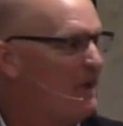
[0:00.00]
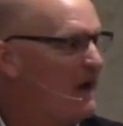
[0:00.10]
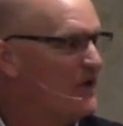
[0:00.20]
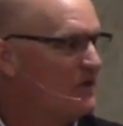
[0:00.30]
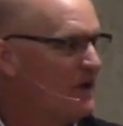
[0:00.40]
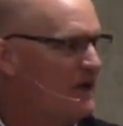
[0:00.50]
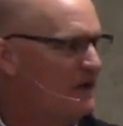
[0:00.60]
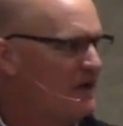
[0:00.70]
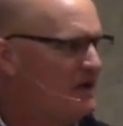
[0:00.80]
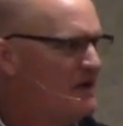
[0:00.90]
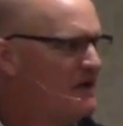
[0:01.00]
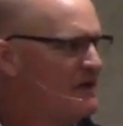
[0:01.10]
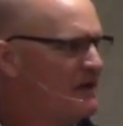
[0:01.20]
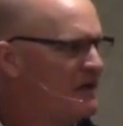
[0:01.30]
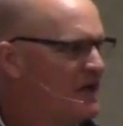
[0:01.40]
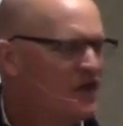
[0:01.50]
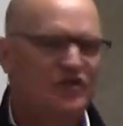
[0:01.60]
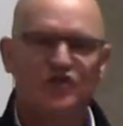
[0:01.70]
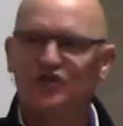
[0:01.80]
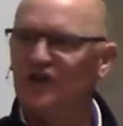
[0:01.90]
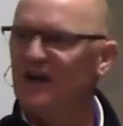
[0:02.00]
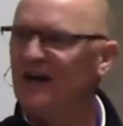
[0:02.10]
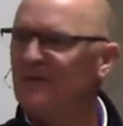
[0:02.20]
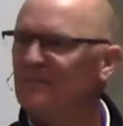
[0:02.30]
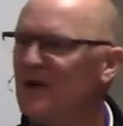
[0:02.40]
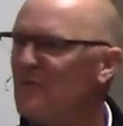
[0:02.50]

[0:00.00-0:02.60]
by their leader, stood up